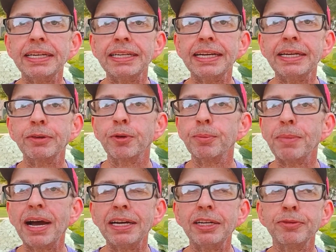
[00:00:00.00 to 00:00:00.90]
And it
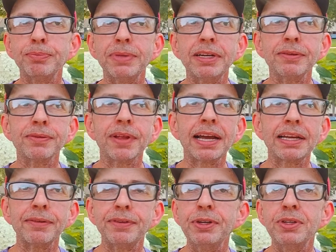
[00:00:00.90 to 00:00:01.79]
reminded me of,
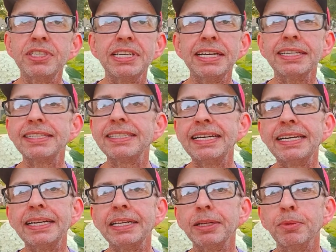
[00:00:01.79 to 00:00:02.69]
like, if you see a
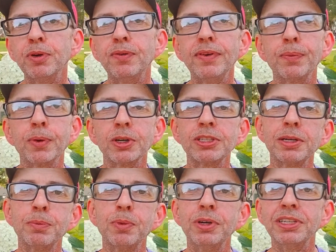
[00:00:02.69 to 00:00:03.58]
scene in the movie where
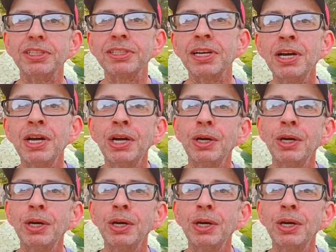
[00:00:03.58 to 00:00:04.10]
someone is